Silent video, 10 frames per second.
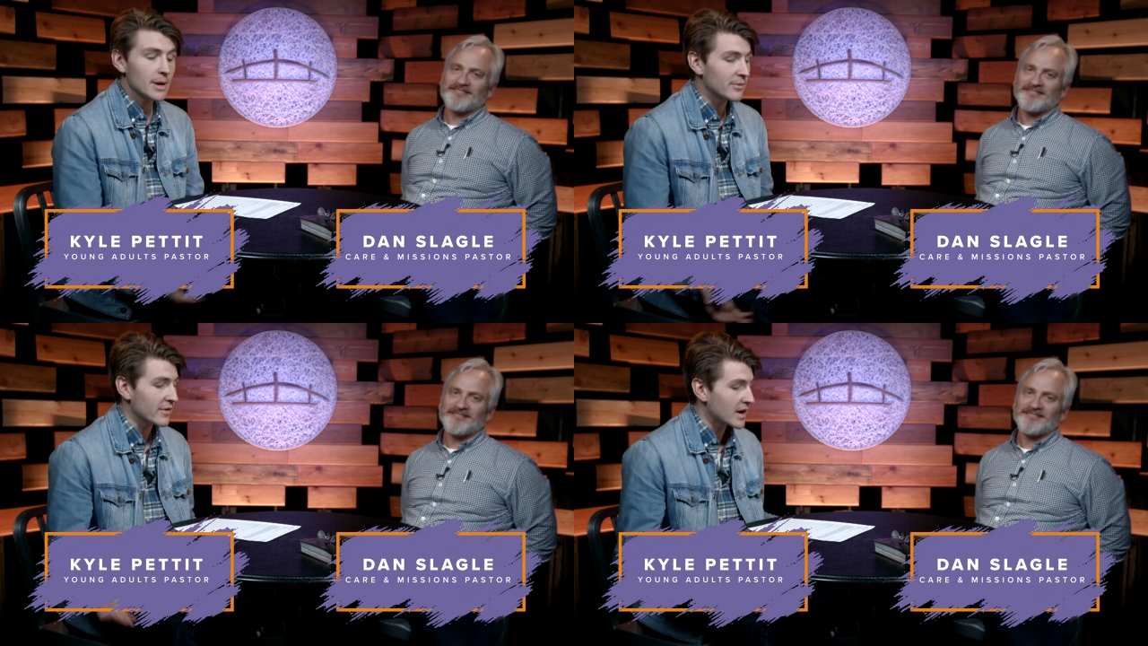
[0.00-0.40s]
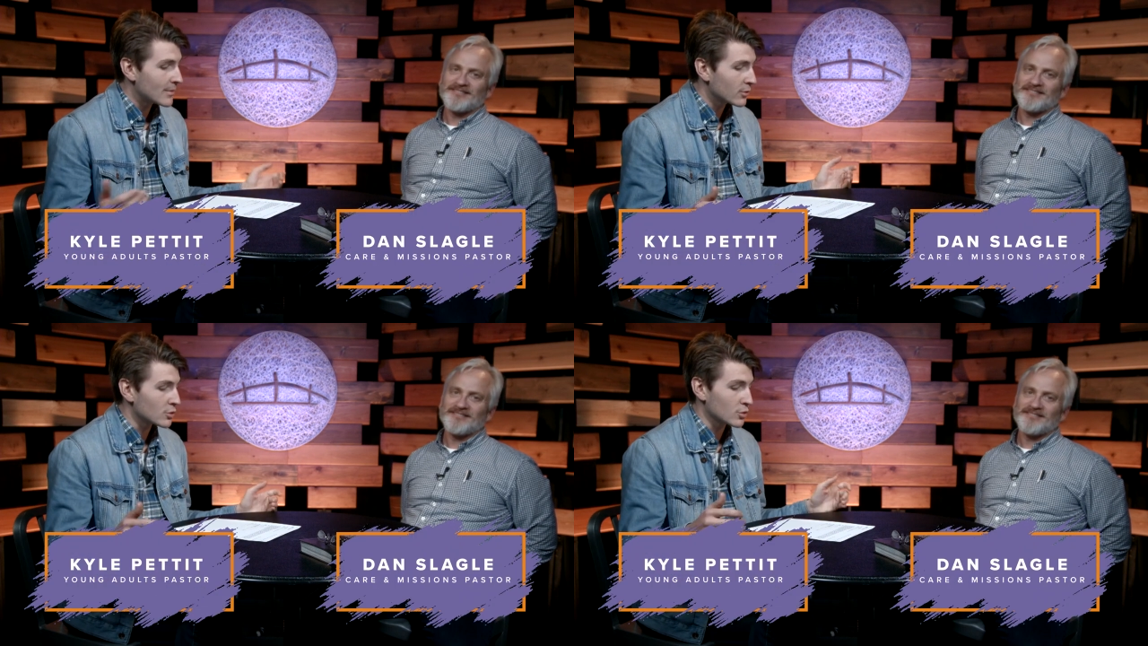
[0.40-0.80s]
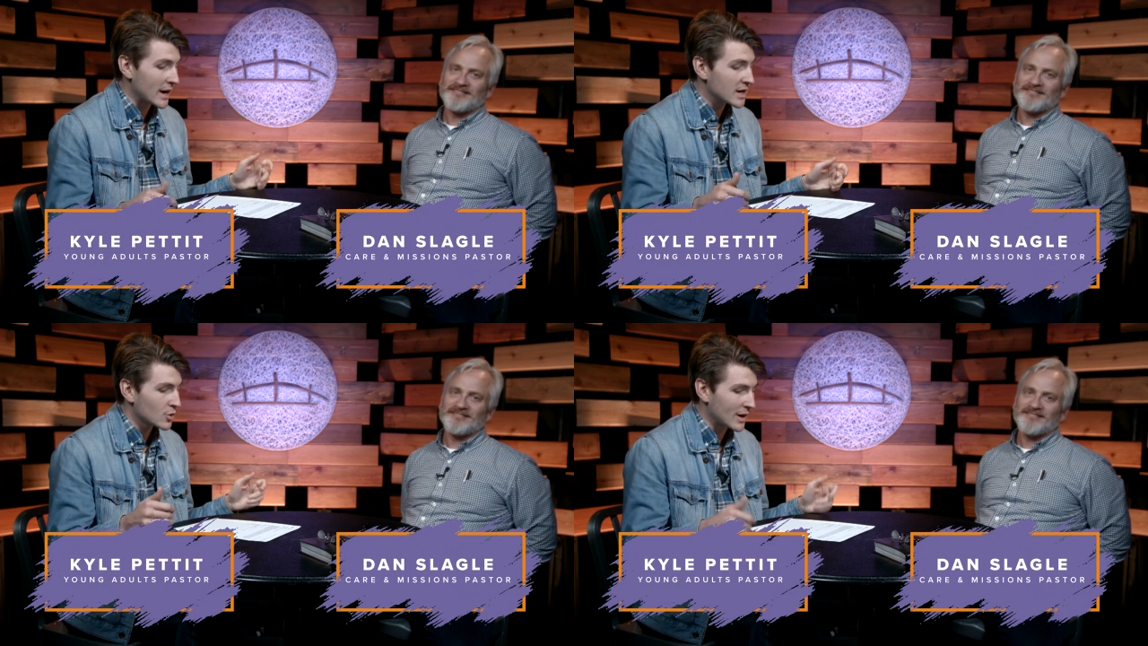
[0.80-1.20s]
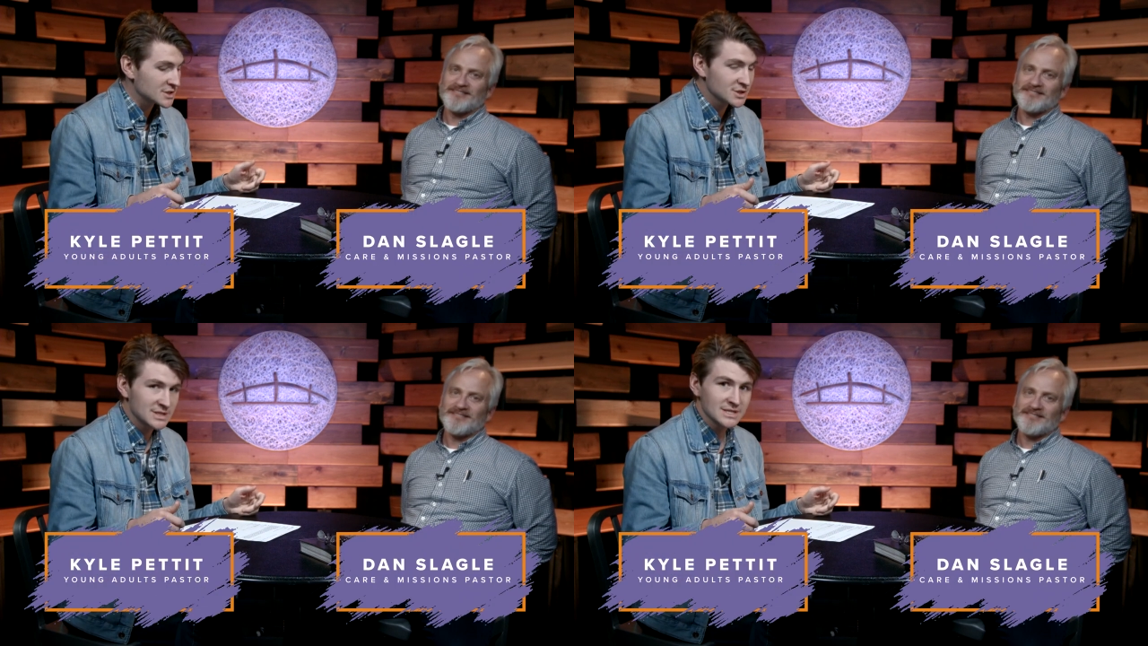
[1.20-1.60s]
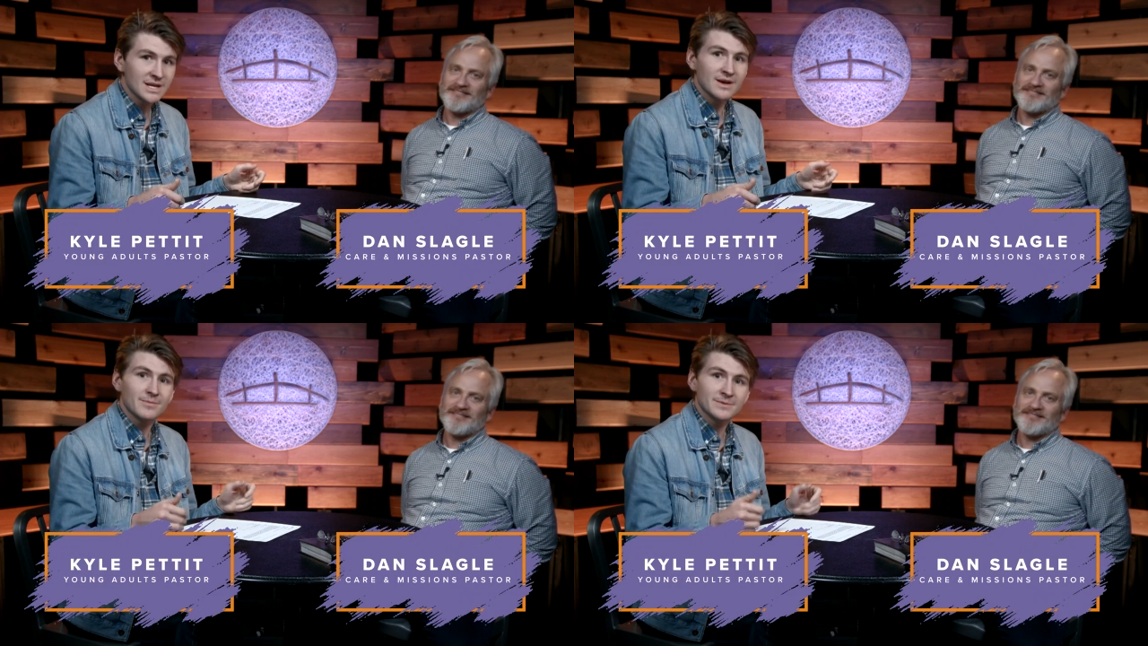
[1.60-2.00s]
Speaker 1: We have a couple great questions
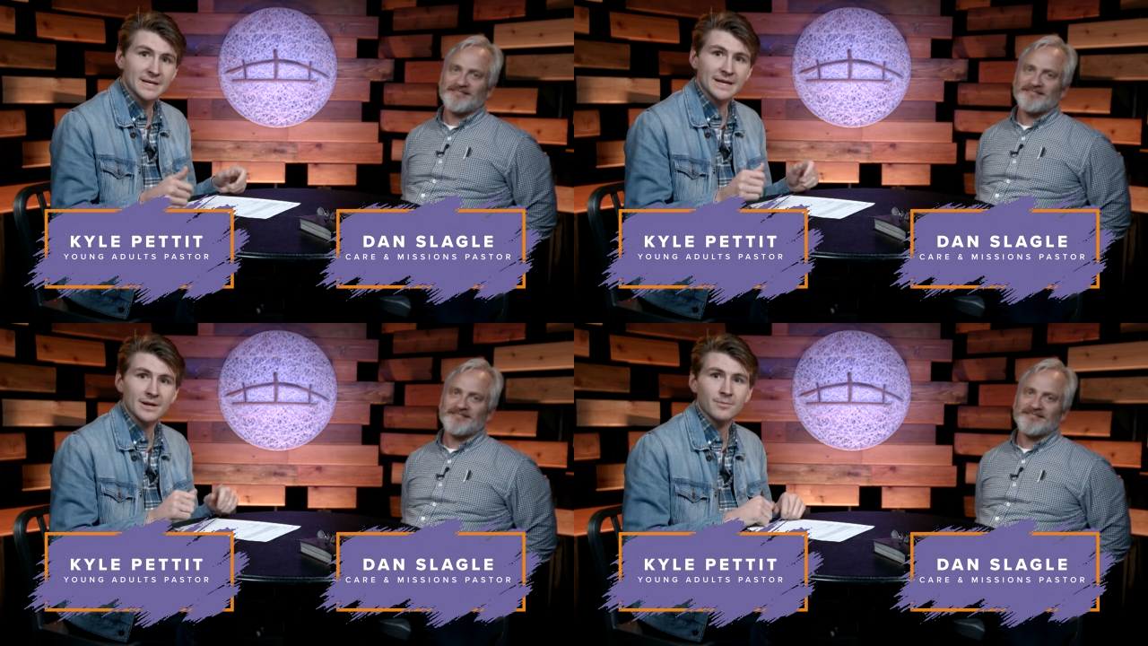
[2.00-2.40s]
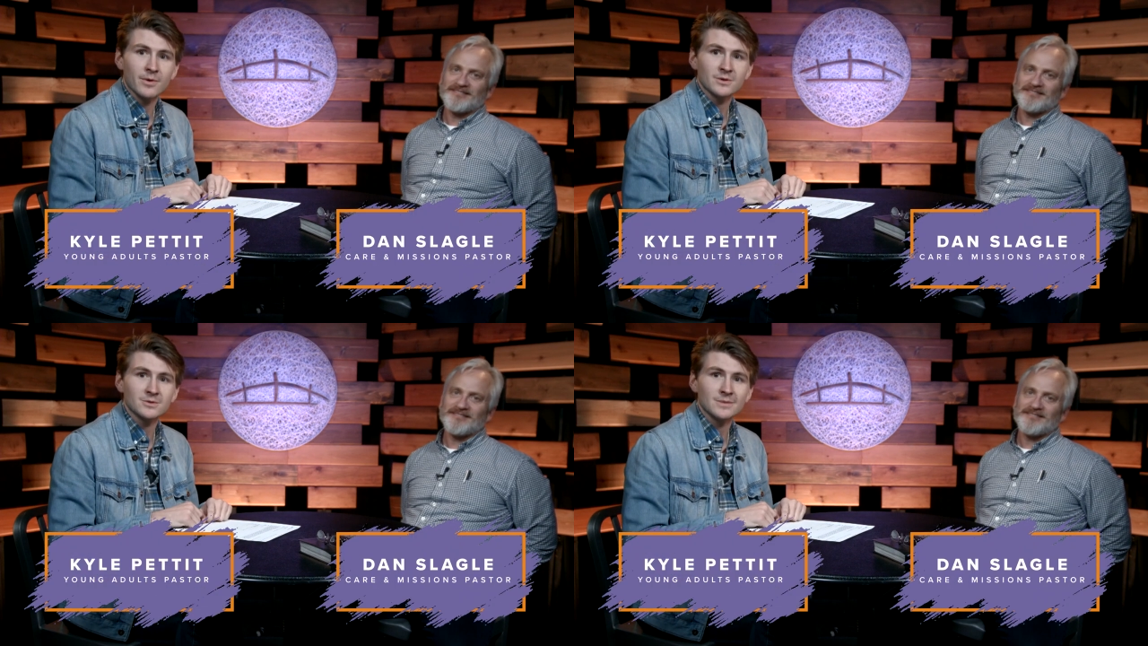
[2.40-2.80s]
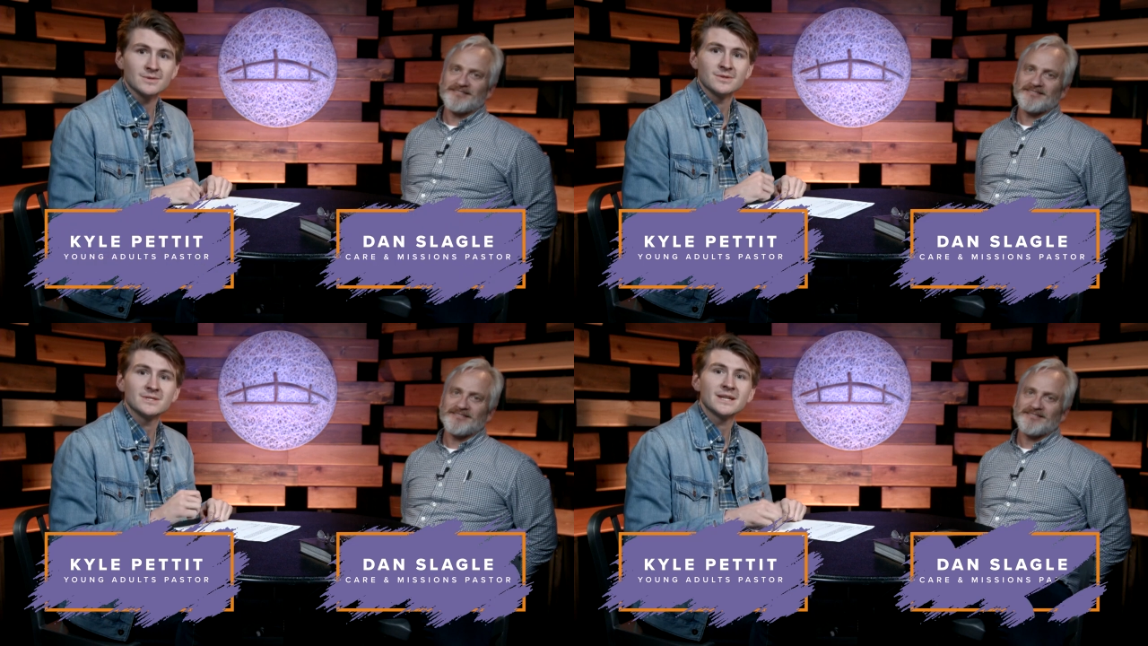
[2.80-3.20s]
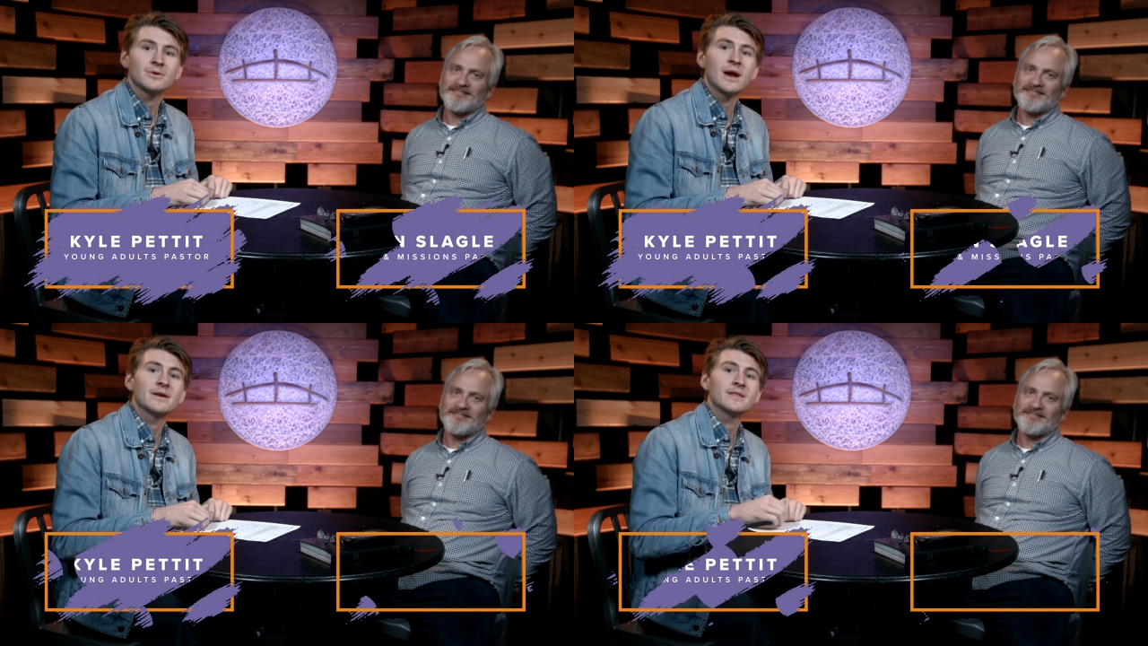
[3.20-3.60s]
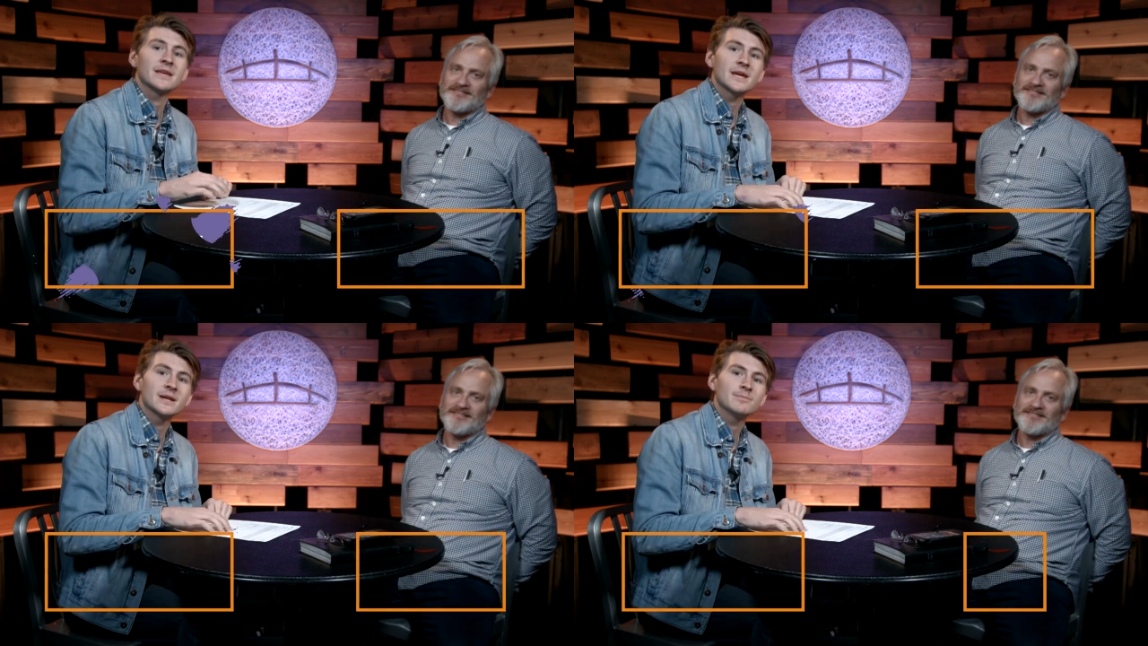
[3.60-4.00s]
sent in on Postscript, so stick around at the
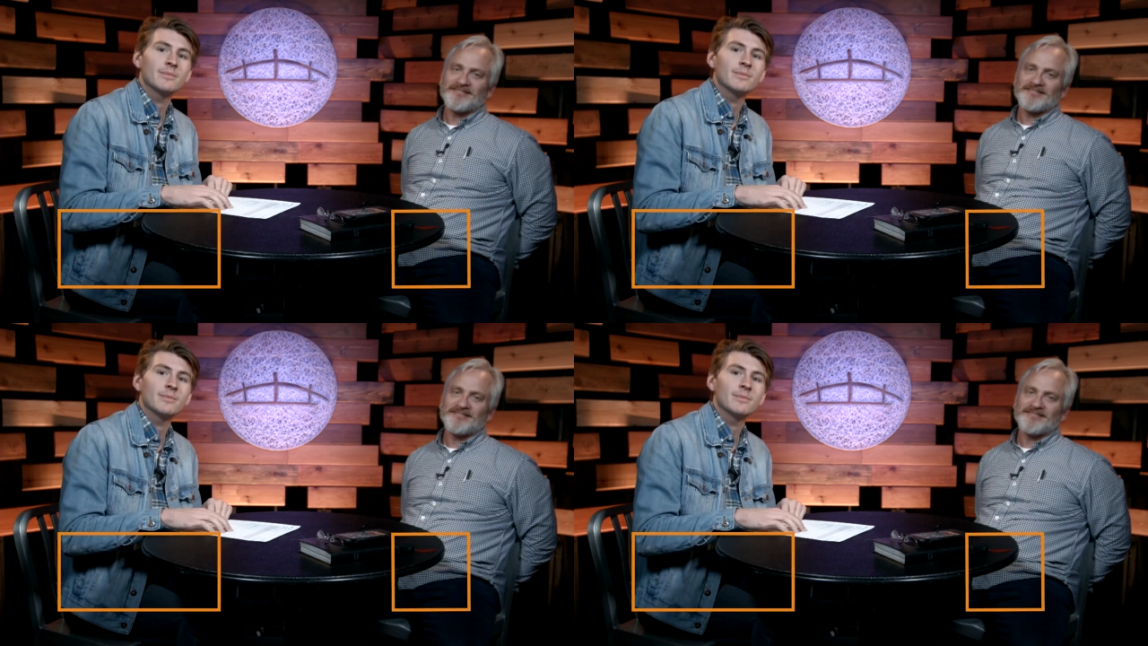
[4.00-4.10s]
end.